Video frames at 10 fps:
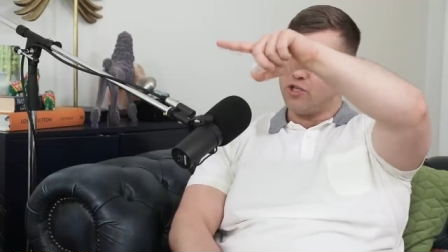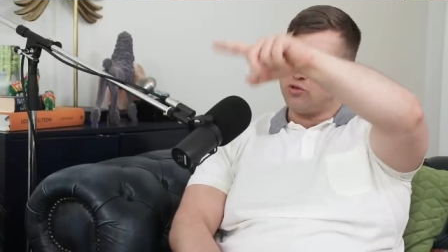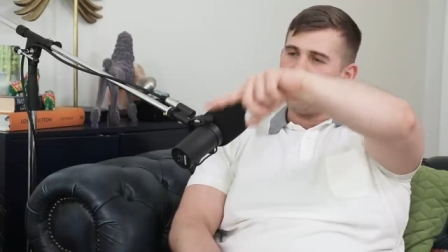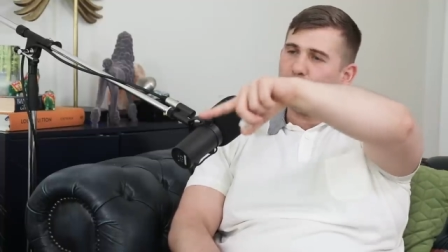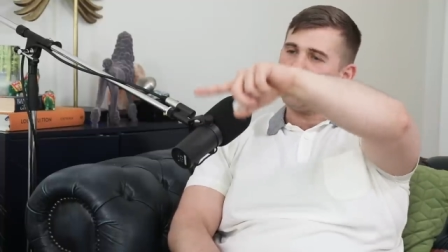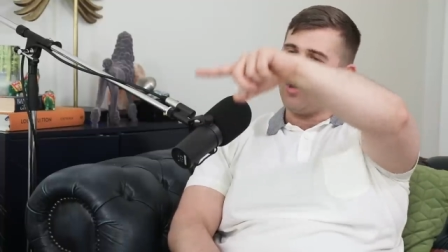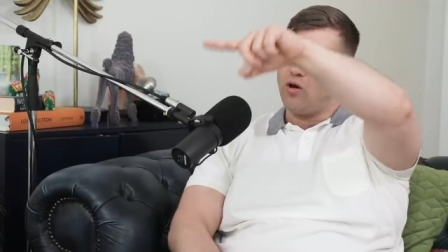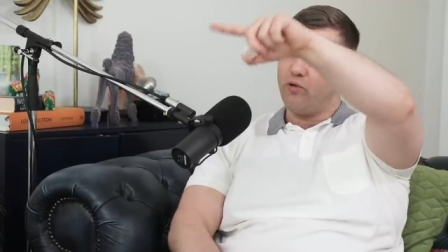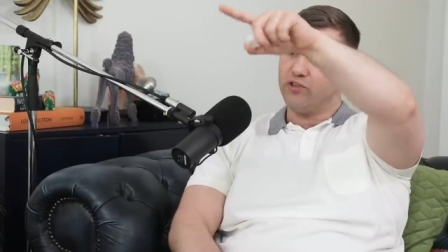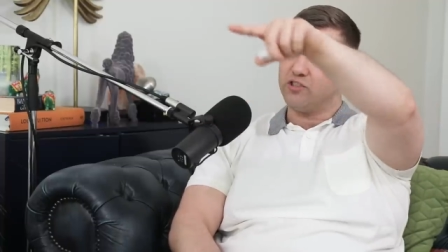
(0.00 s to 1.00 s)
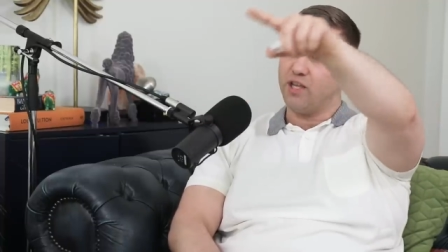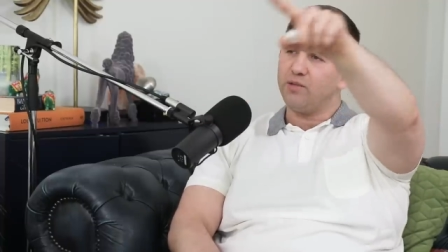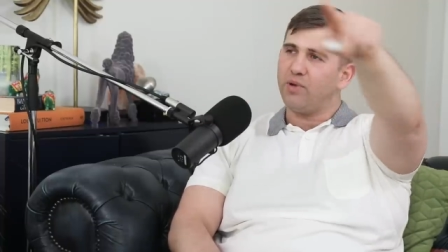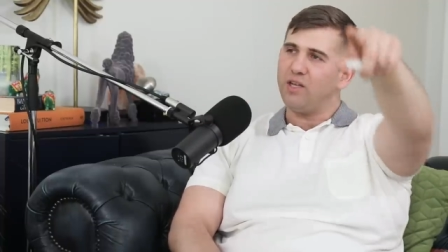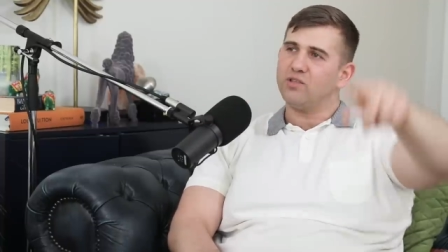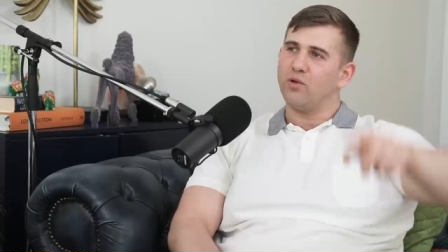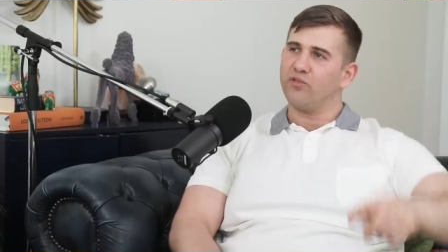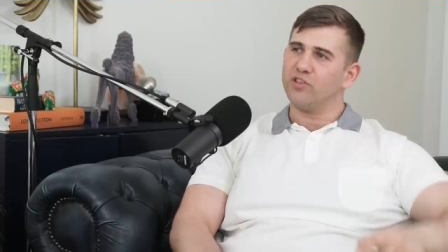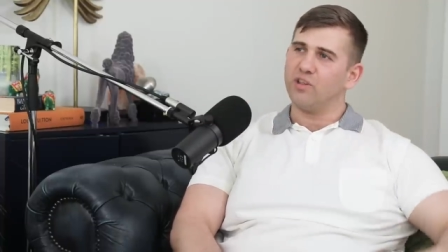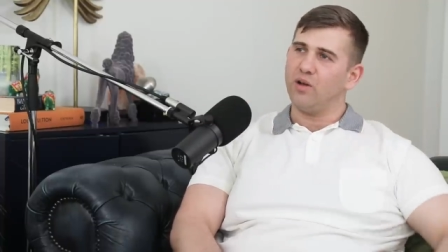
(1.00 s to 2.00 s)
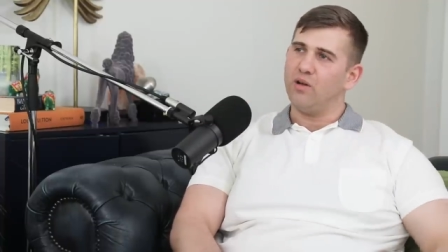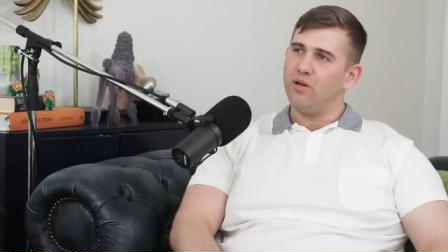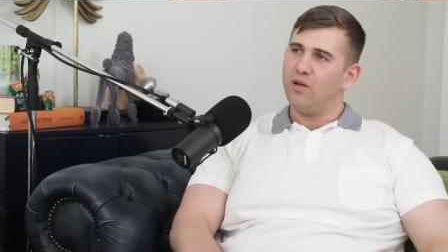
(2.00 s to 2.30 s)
a daughter of a state police officer.